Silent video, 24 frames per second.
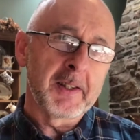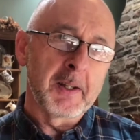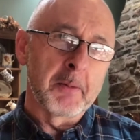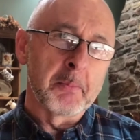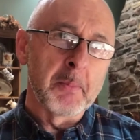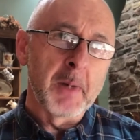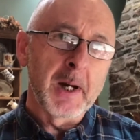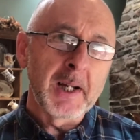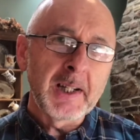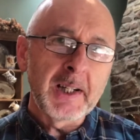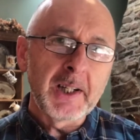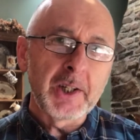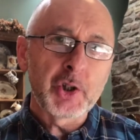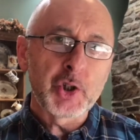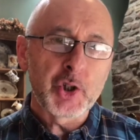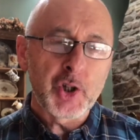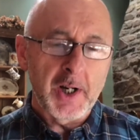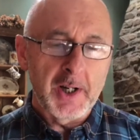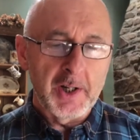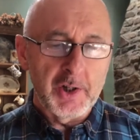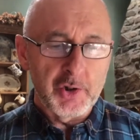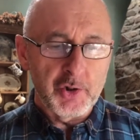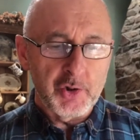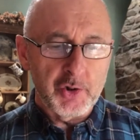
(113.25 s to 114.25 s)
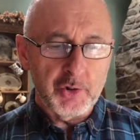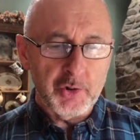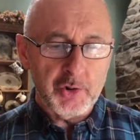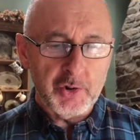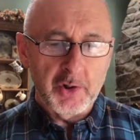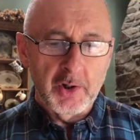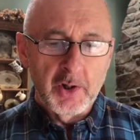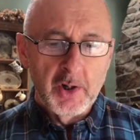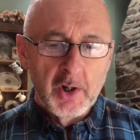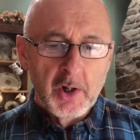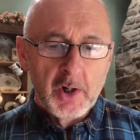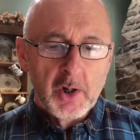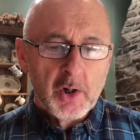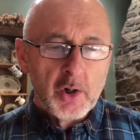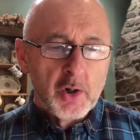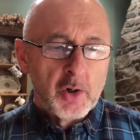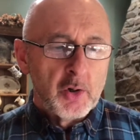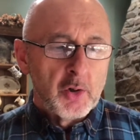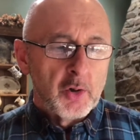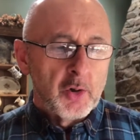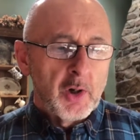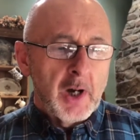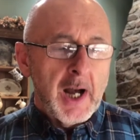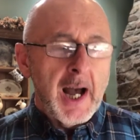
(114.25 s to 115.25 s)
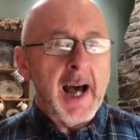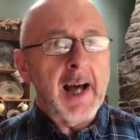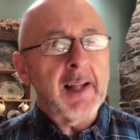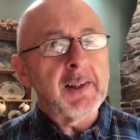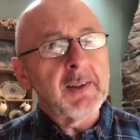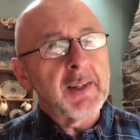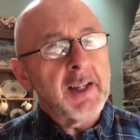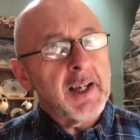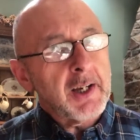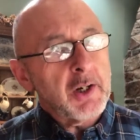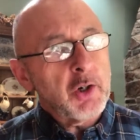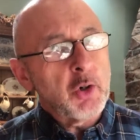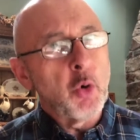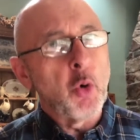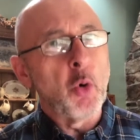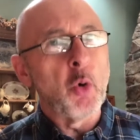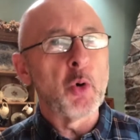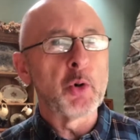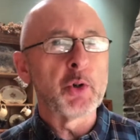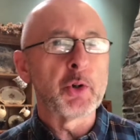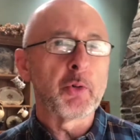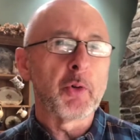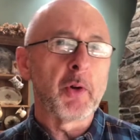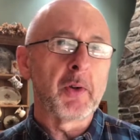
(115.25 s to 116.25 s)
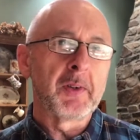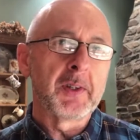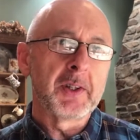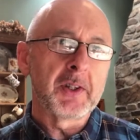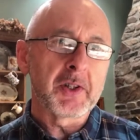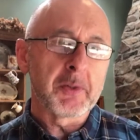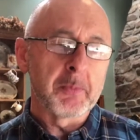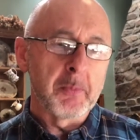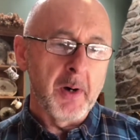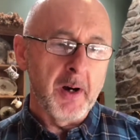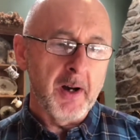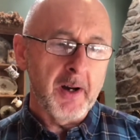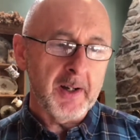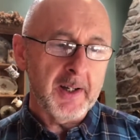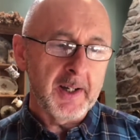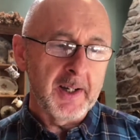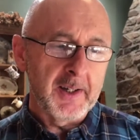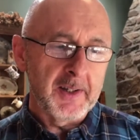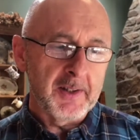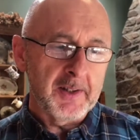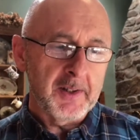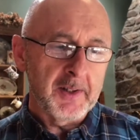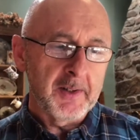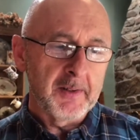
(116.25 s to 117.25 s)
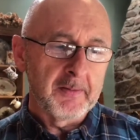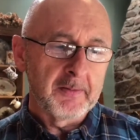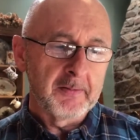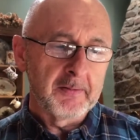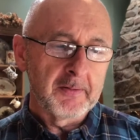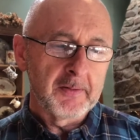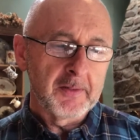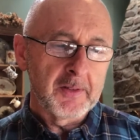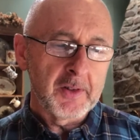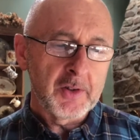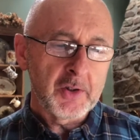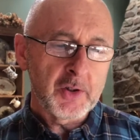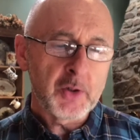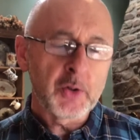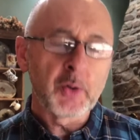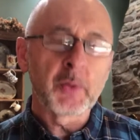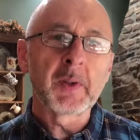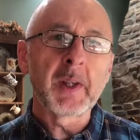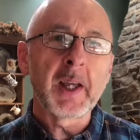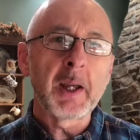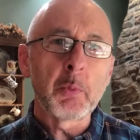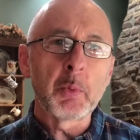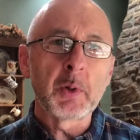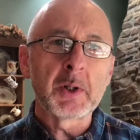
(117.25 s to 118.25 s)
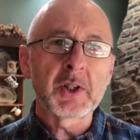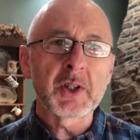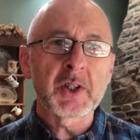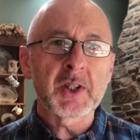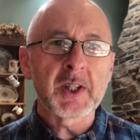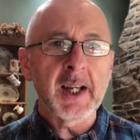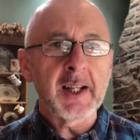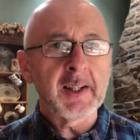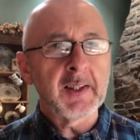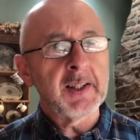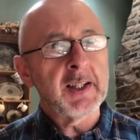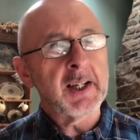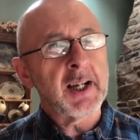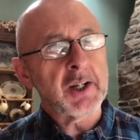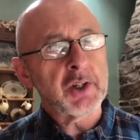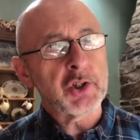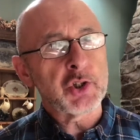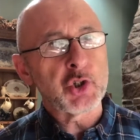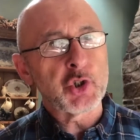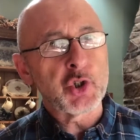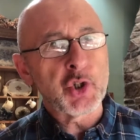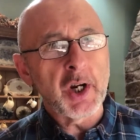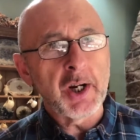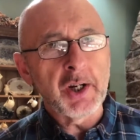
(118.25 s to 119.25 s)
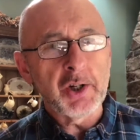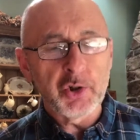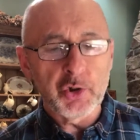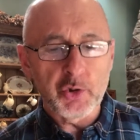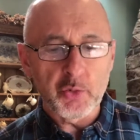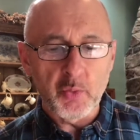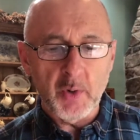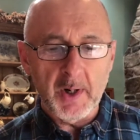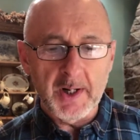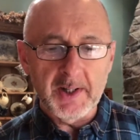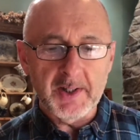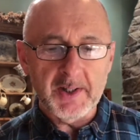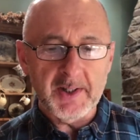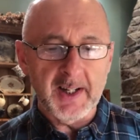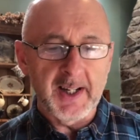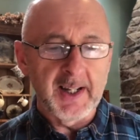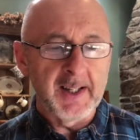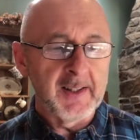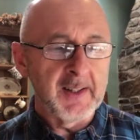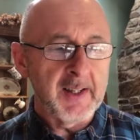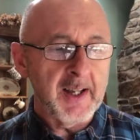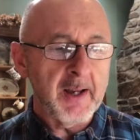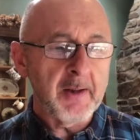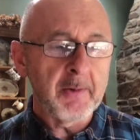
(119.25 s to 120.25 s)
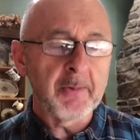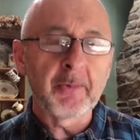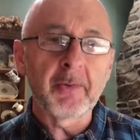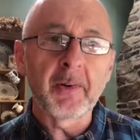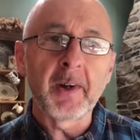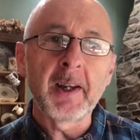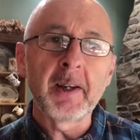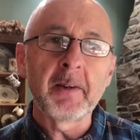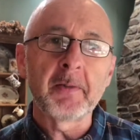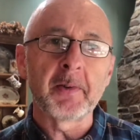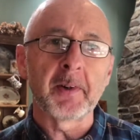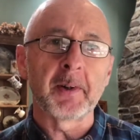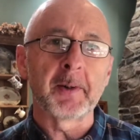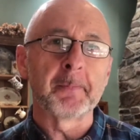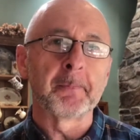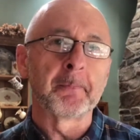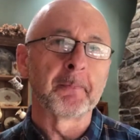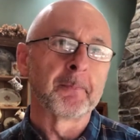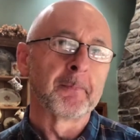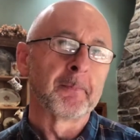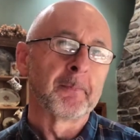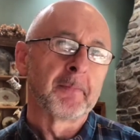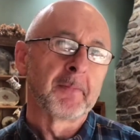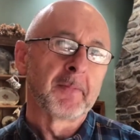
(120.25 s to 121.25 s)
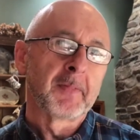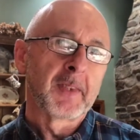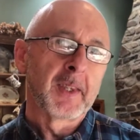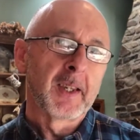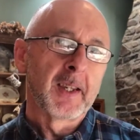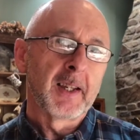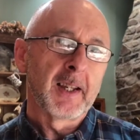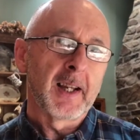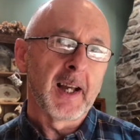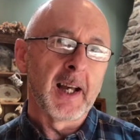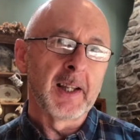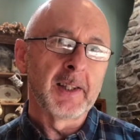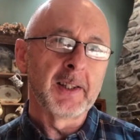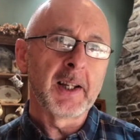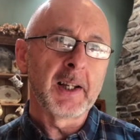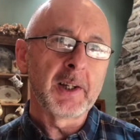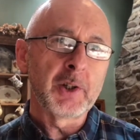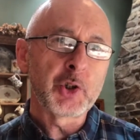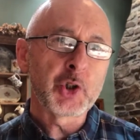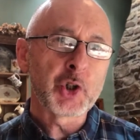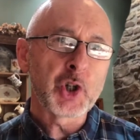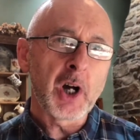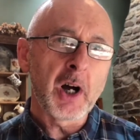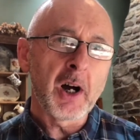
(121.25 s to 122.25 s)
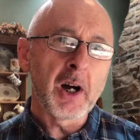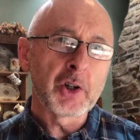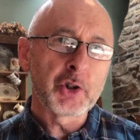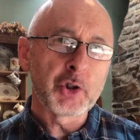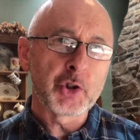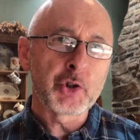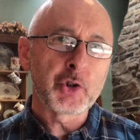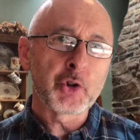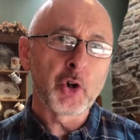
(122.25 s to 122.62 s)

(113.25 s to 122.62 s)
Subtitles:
money changers had their corner on this market. So they would set the exchange rate in their favor and then charge